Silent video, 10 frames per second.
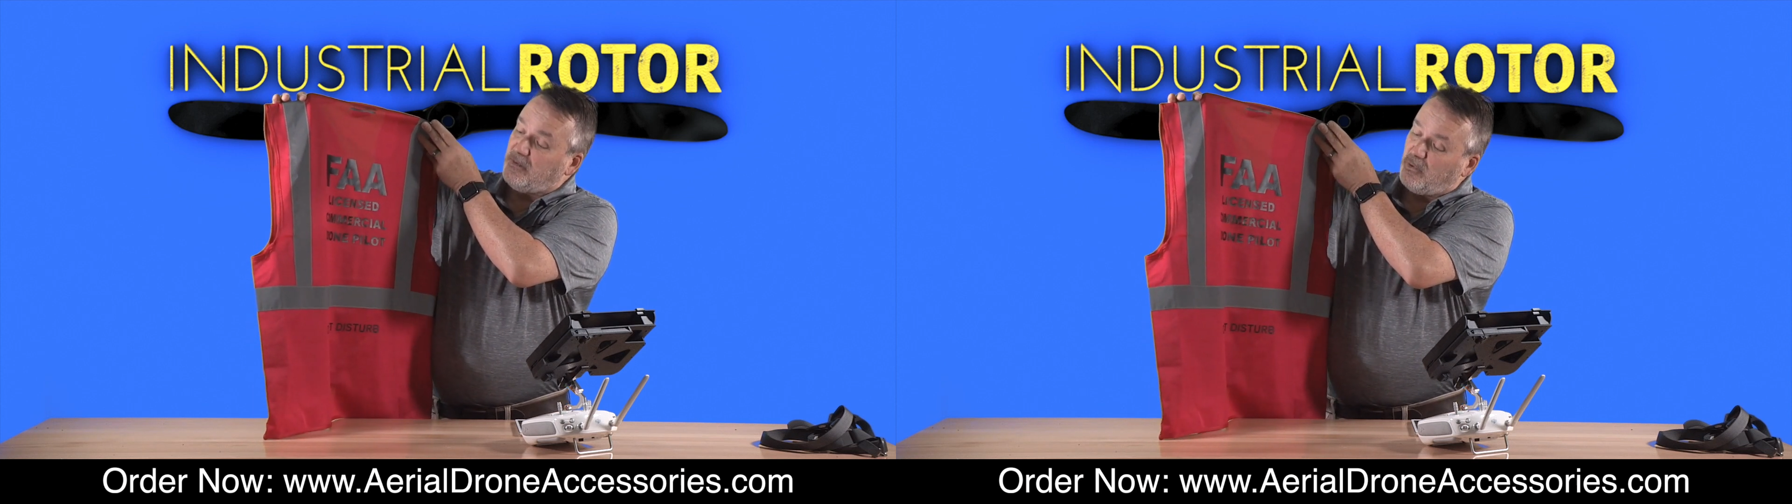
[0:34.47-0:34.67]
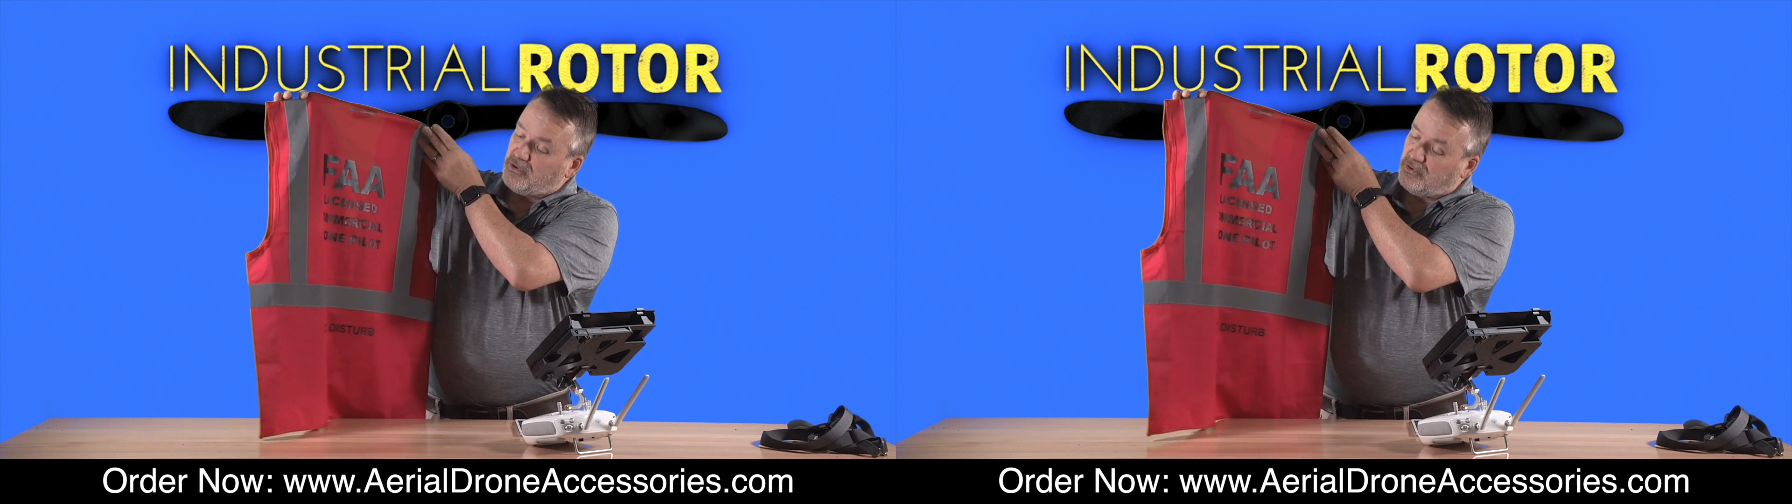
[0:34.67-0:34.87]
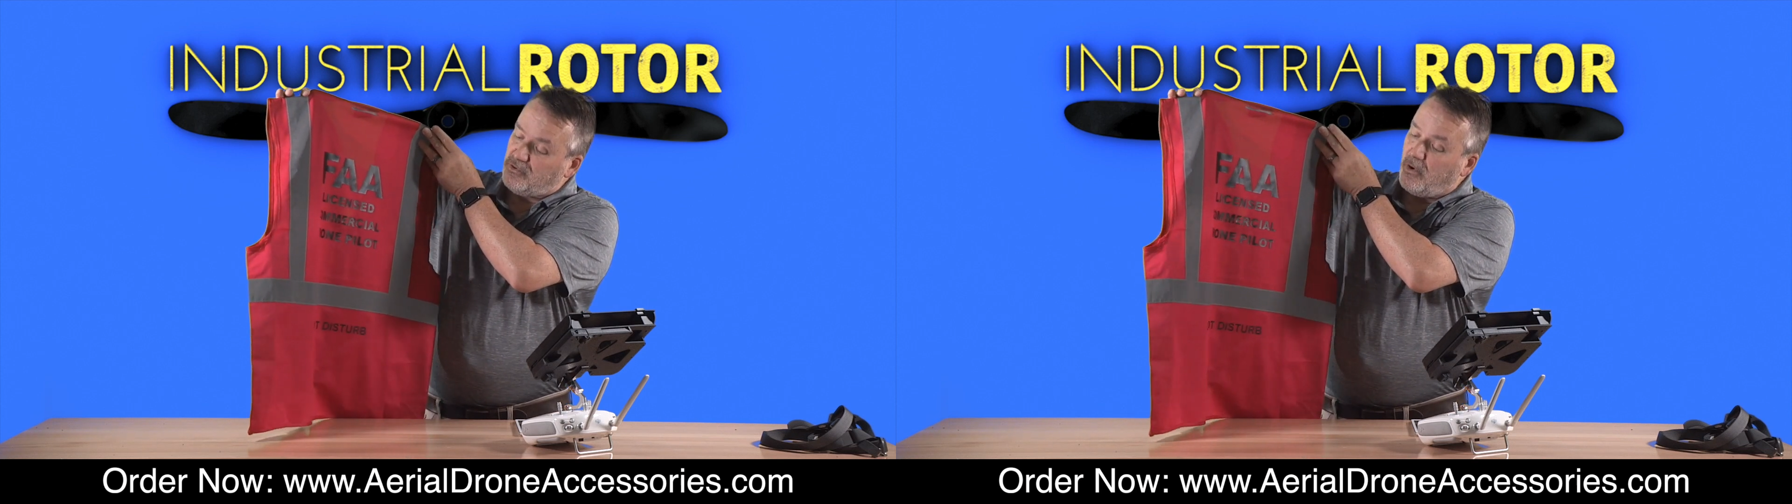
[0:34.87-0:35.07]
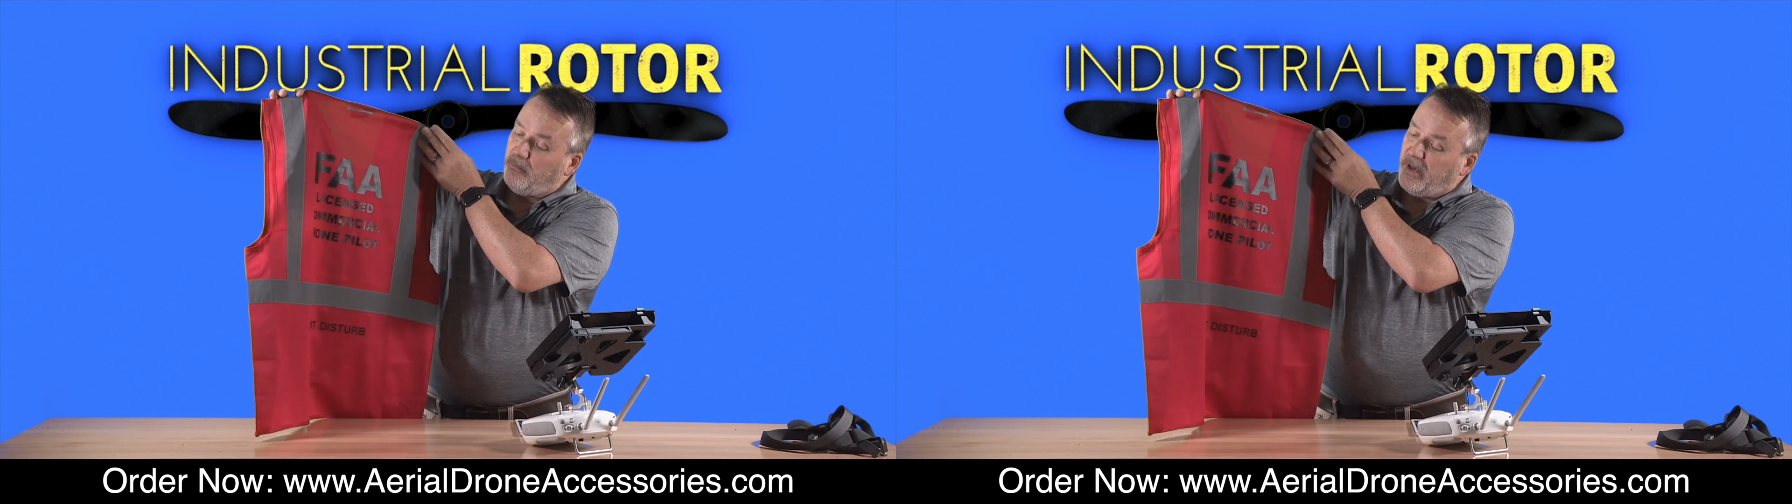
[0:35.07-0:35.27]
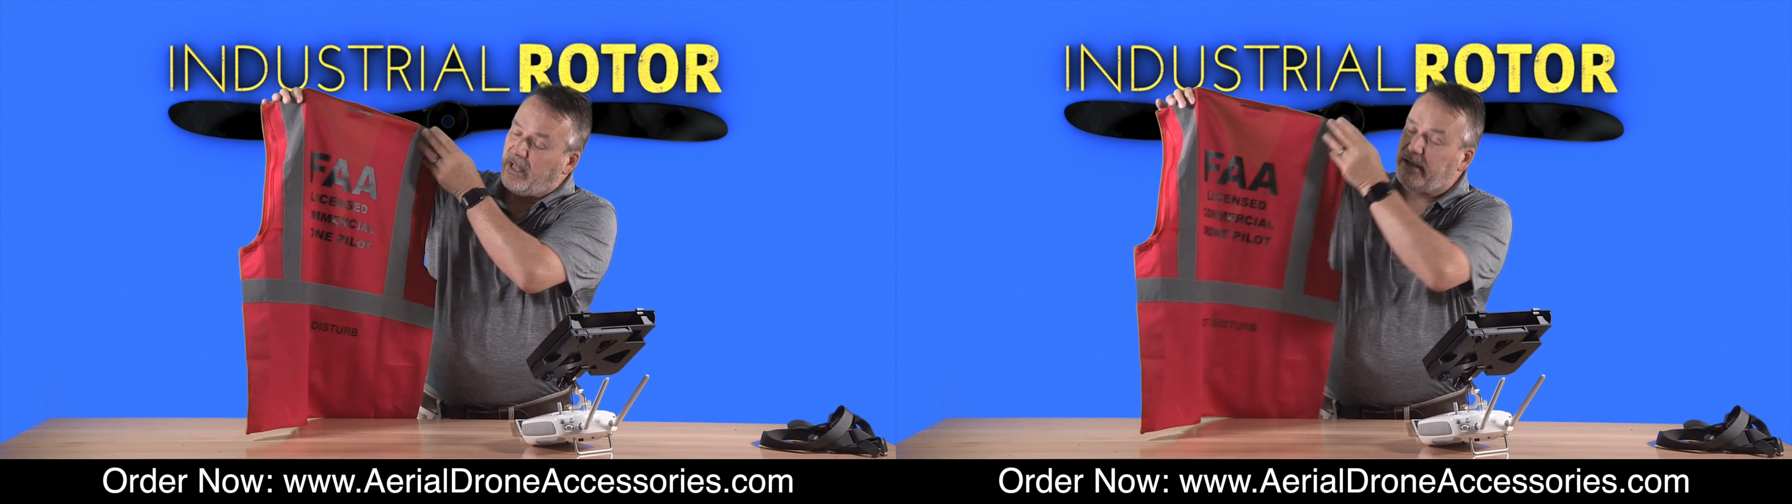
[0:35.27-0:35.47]
commercial
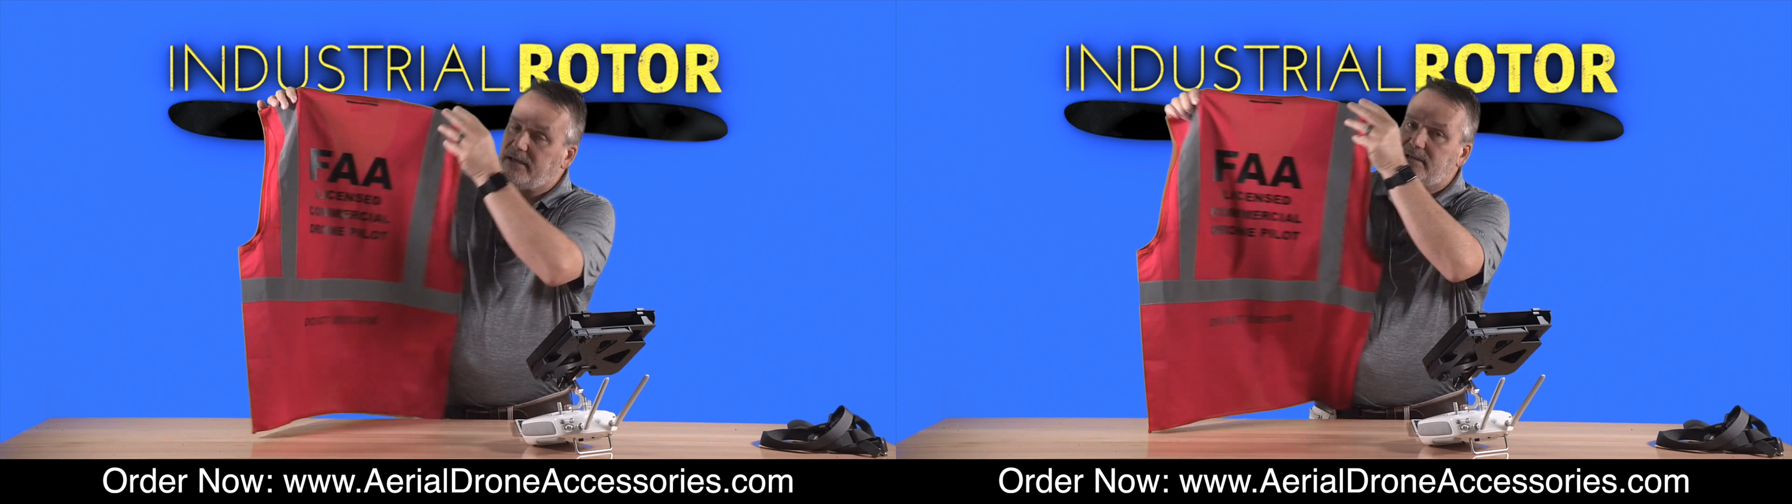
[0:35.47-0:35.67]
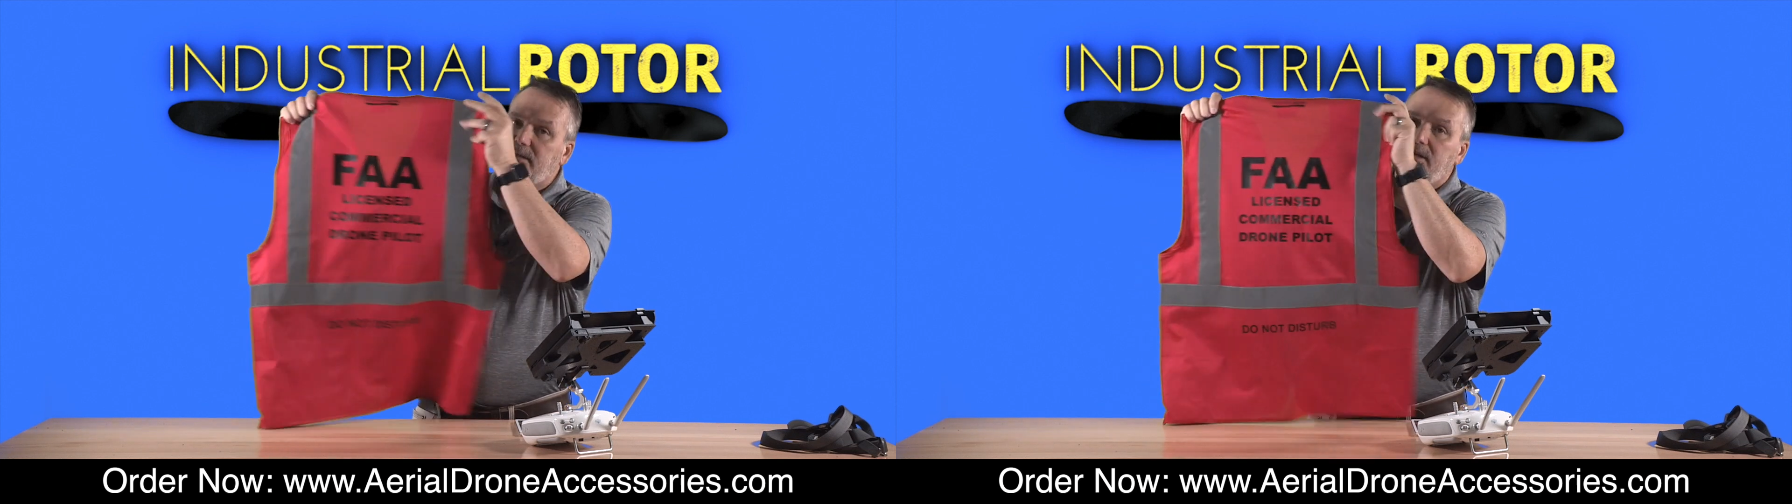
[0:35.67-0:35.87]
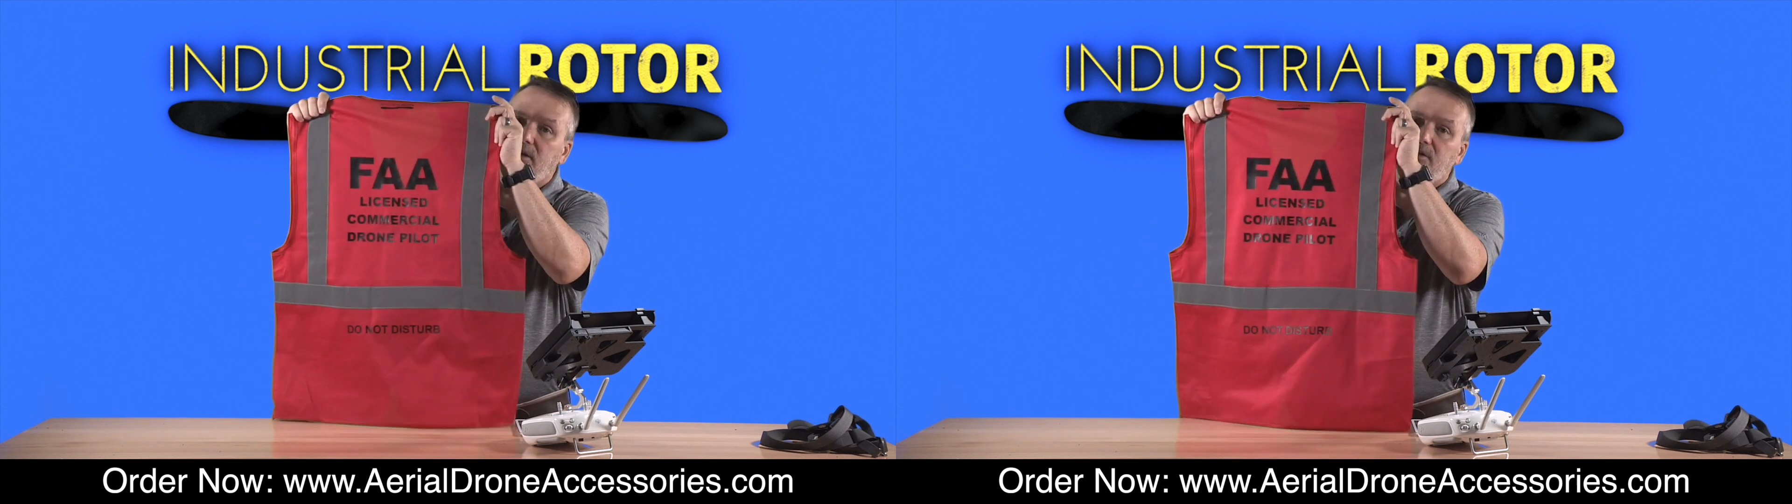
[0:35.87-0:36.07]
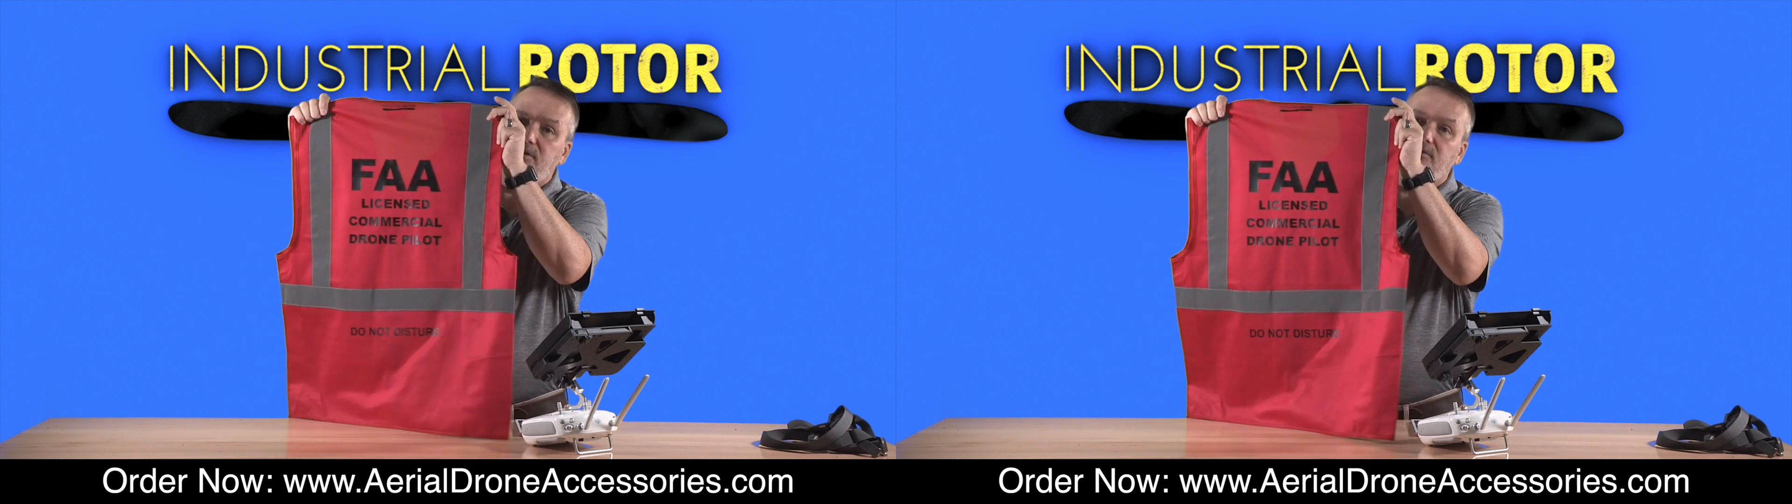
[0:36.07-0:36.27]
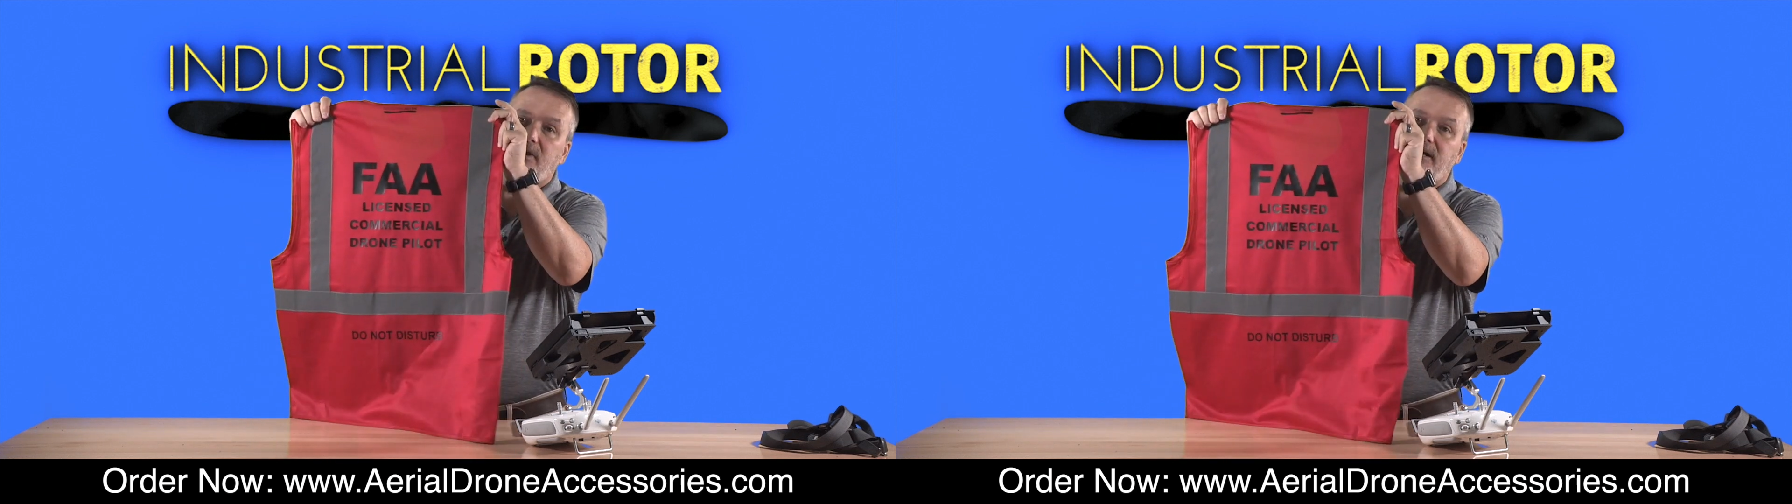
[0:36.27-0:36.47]
drone pilot.
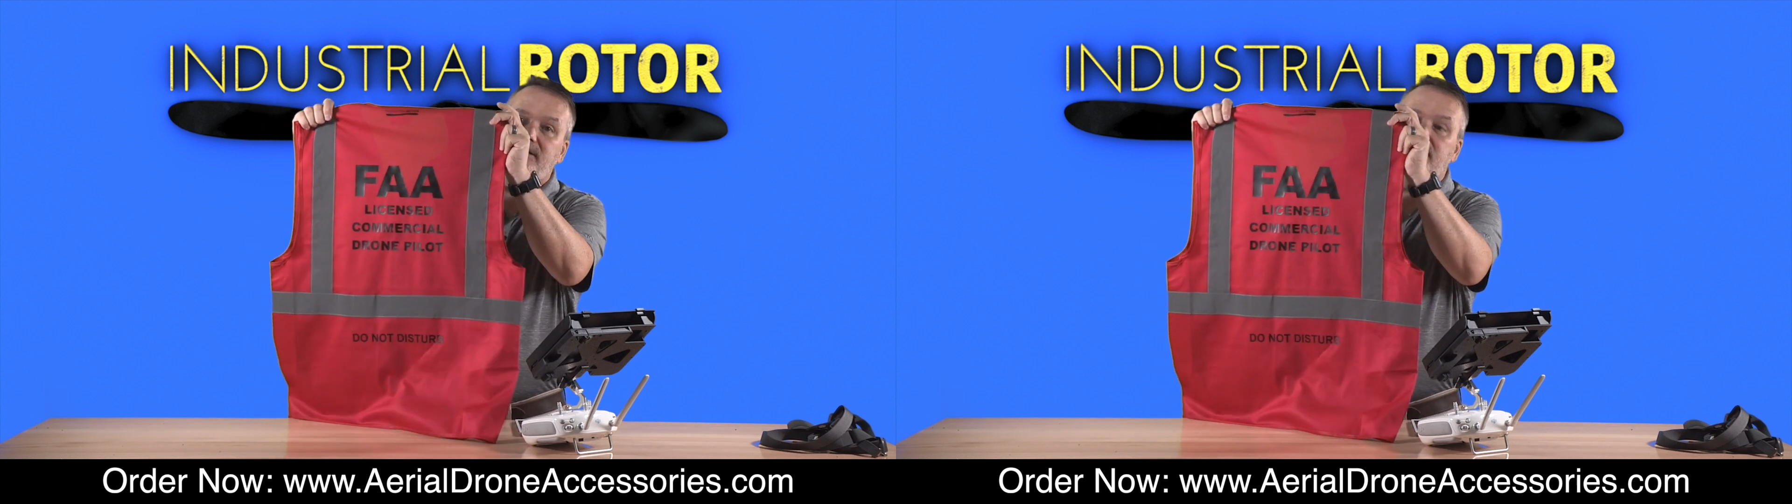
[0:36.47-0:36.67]
Do not